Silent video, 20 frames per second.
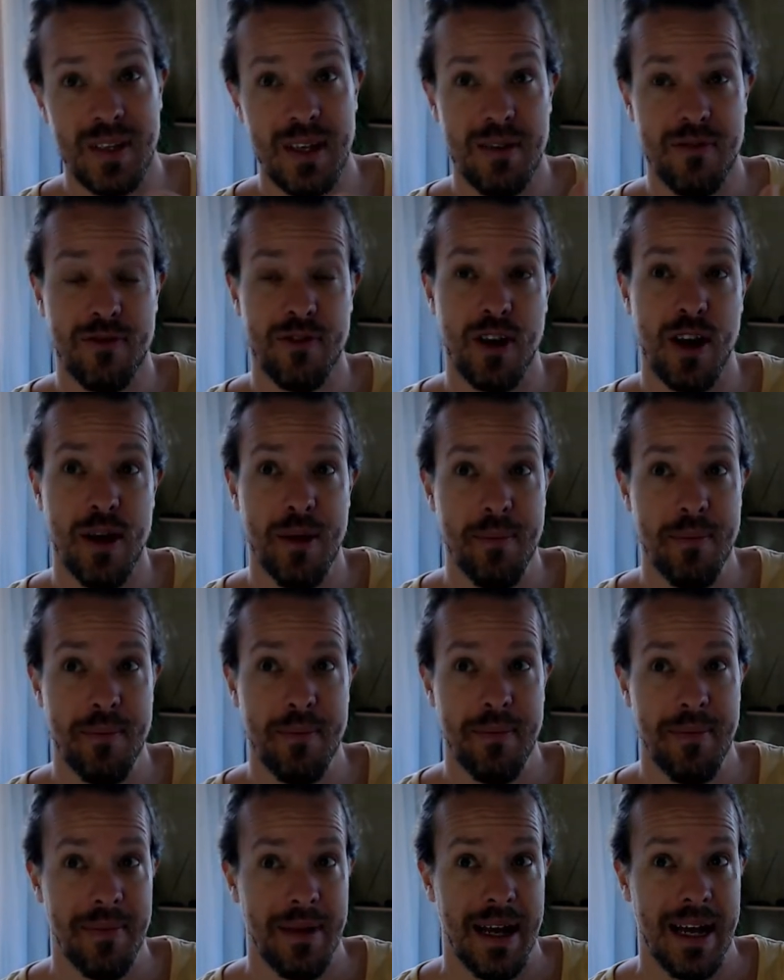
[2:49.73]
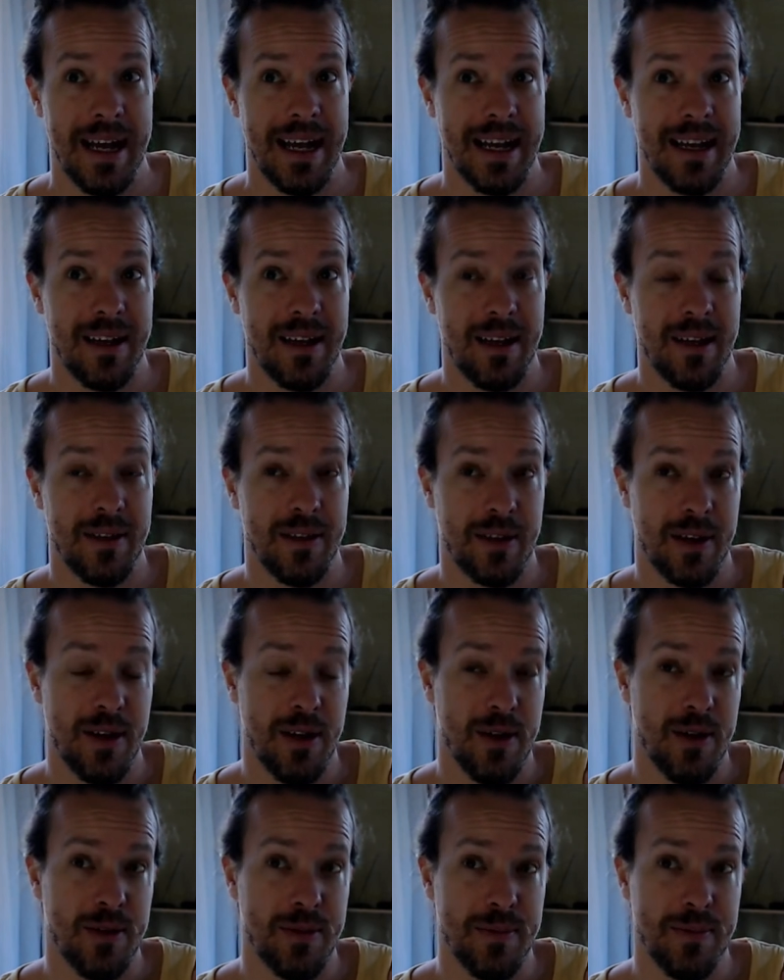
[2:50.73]
from my the
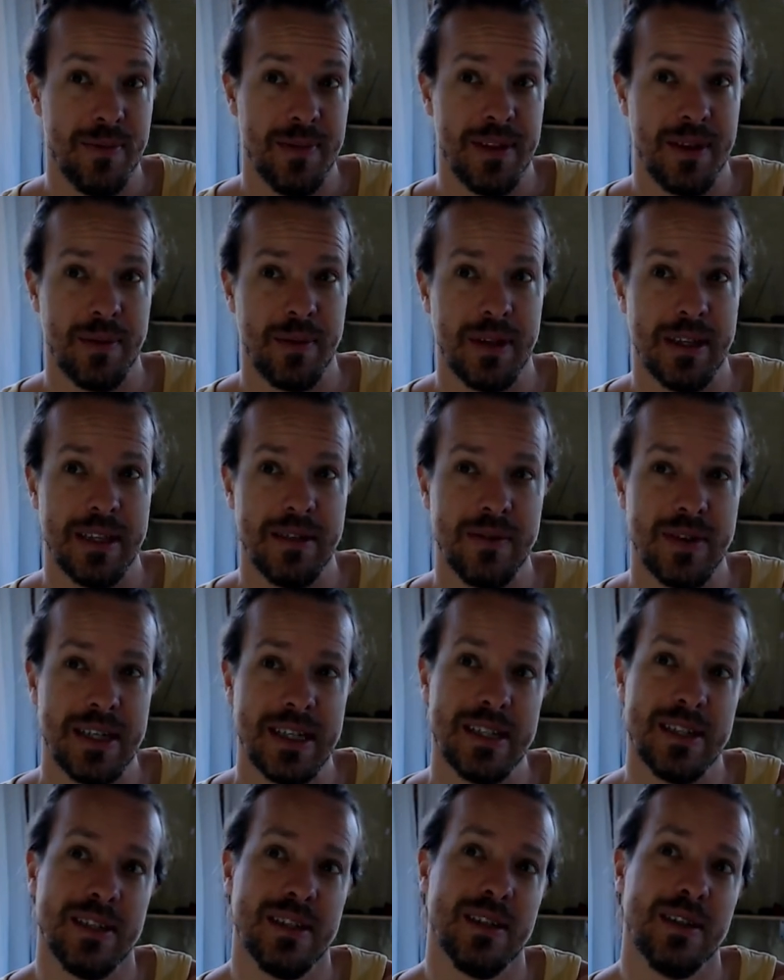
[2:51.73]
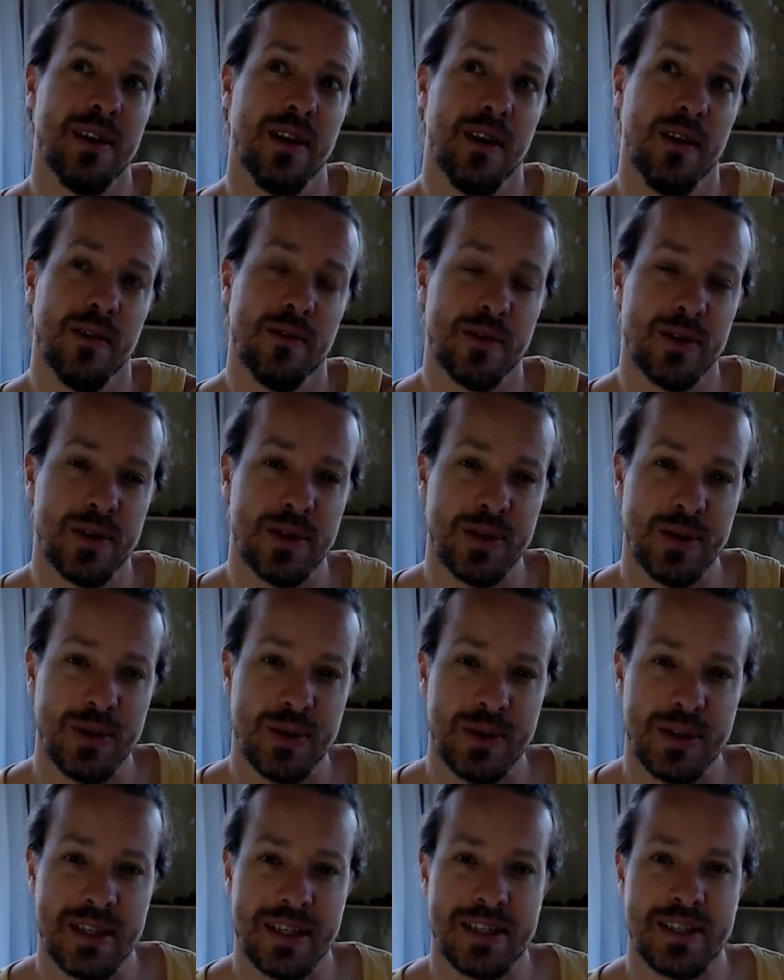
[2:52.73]
home that we live in over to
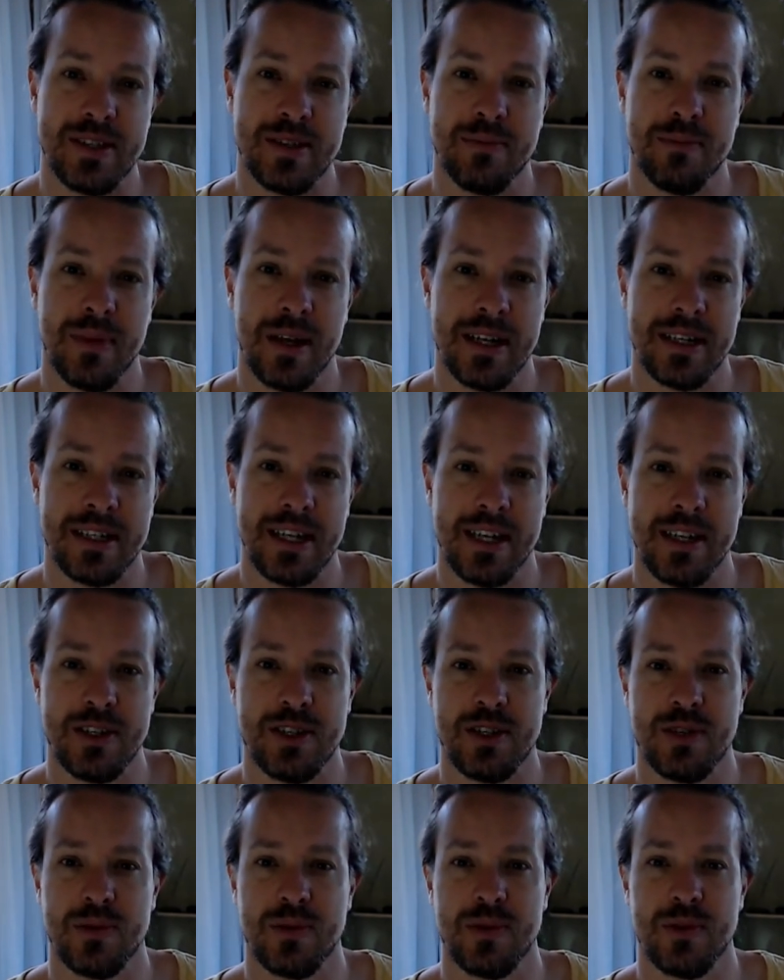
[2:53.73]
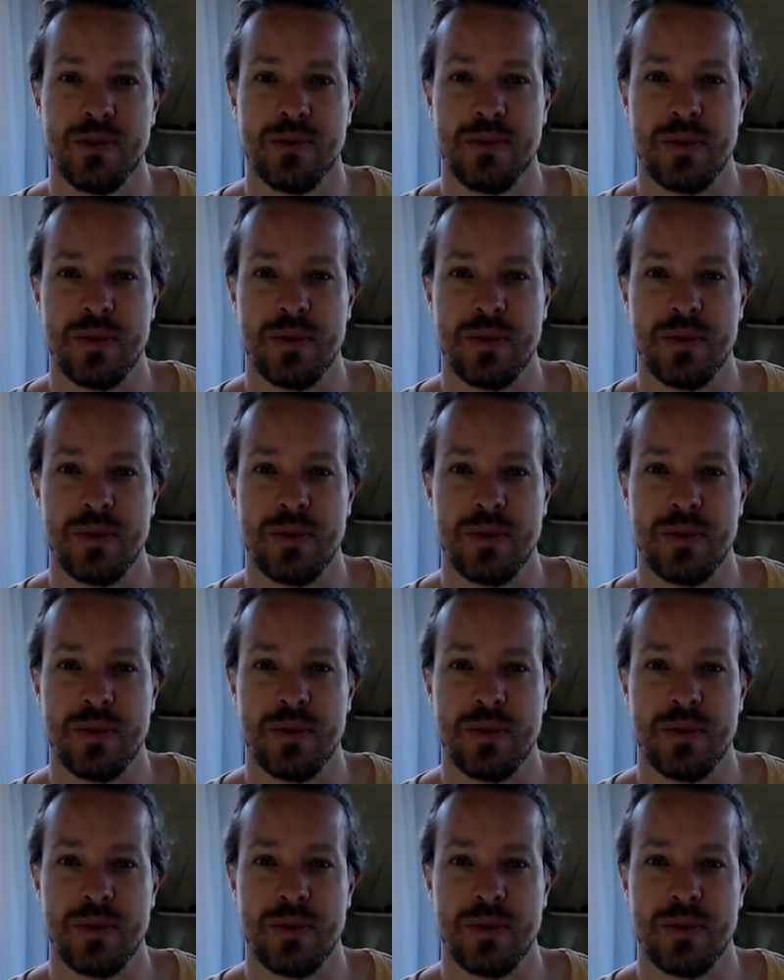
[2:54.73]
this meditation room,